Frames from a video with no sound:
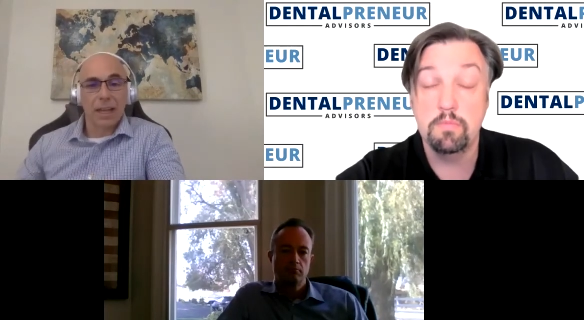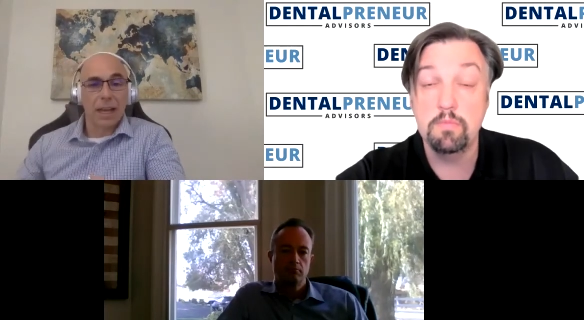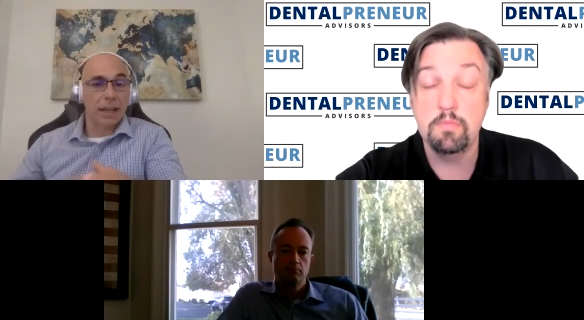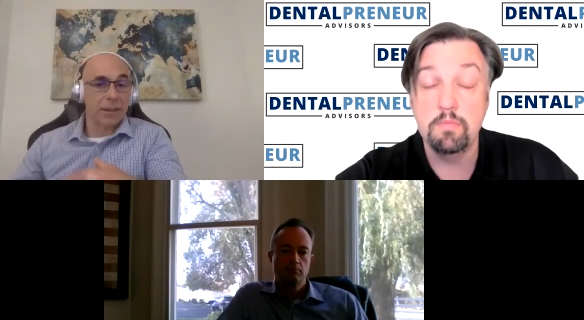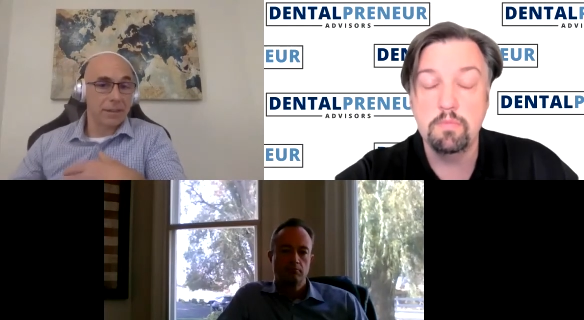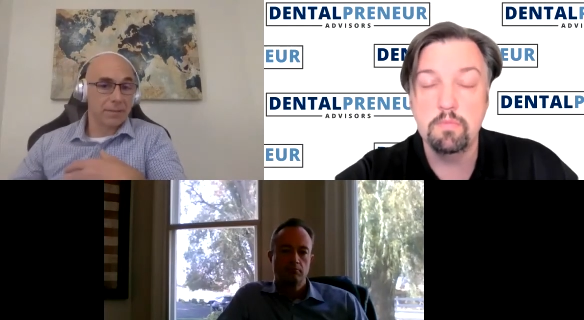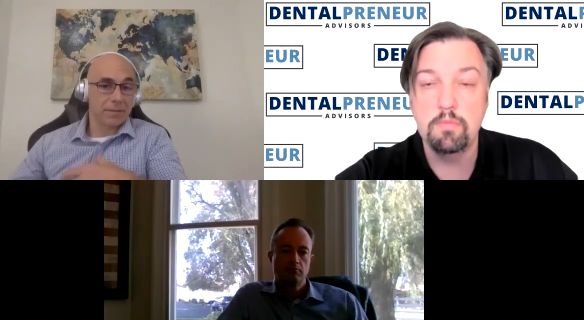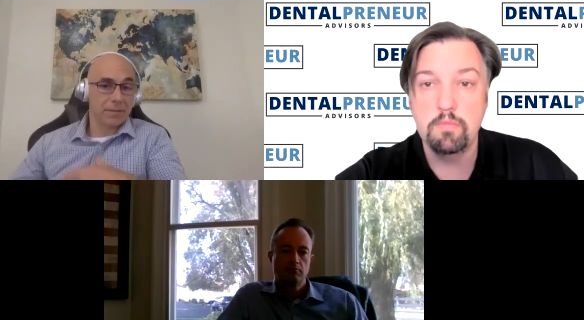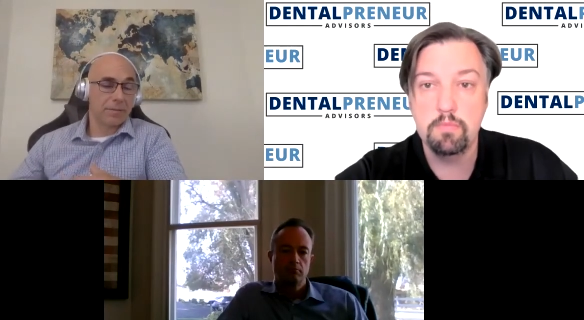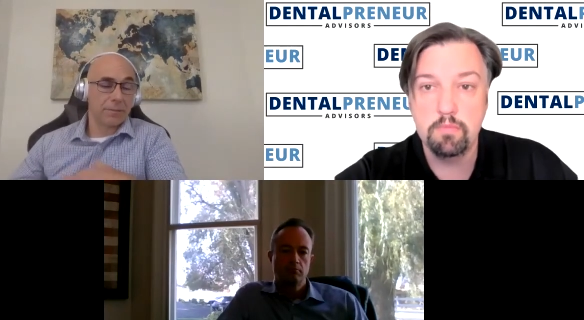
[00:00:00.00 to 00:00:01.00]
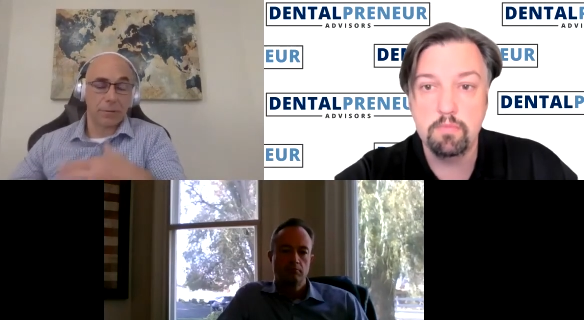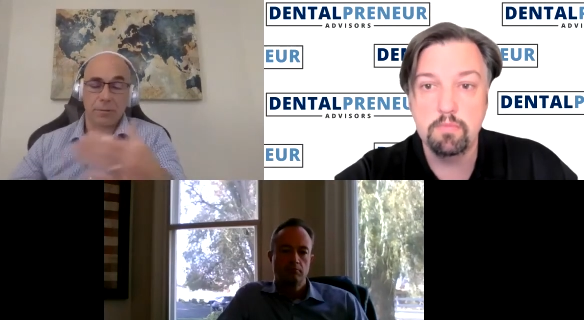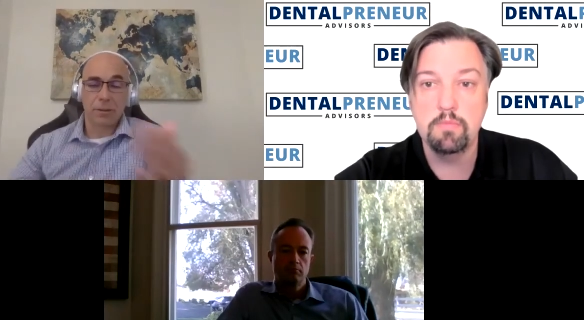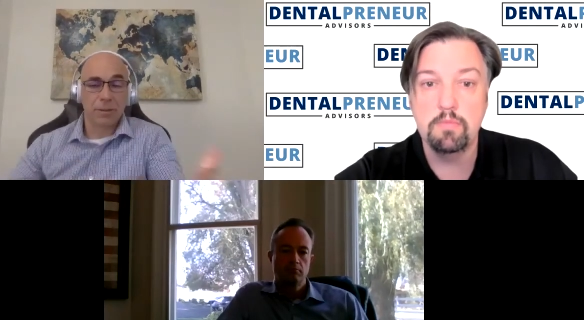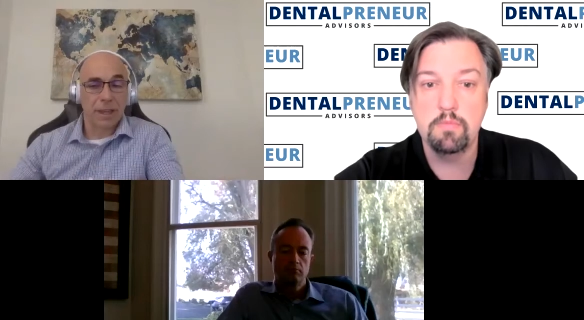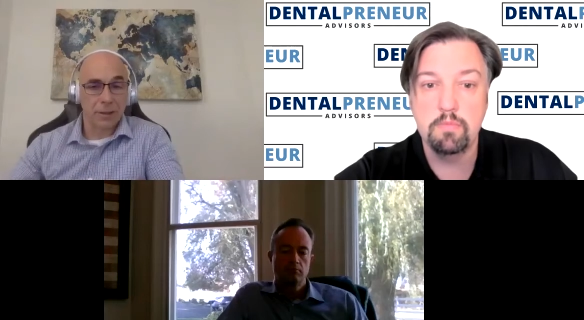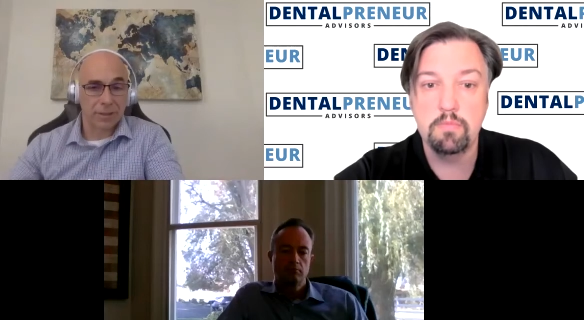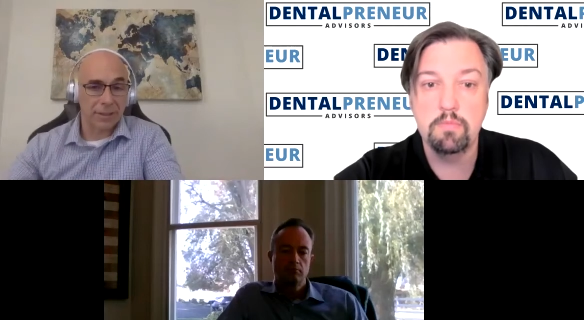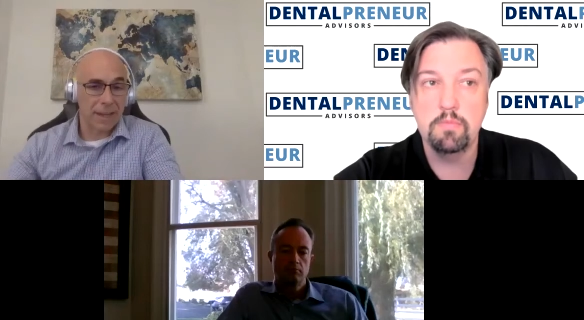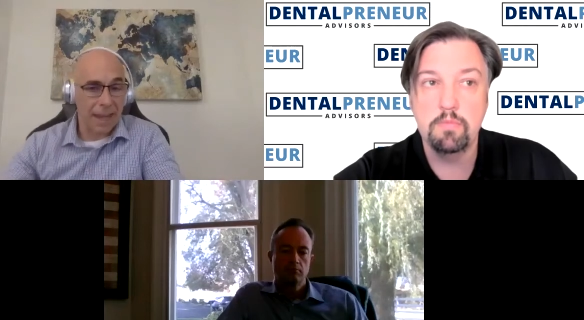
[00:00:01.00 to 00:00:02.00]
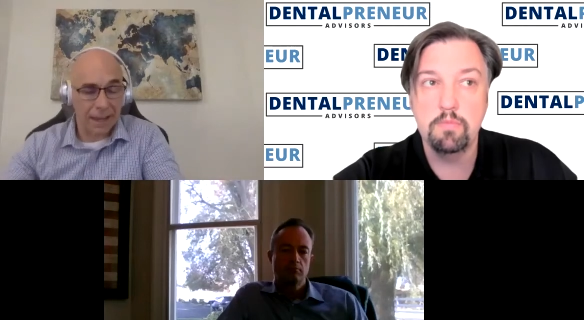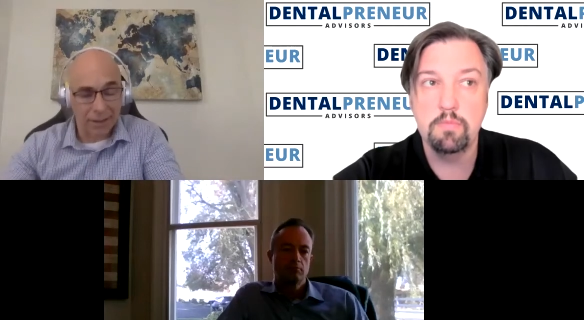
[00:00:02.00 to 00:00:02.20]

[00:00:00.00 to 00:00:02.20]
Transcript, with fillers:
Speaker 1: Uh, for two thousand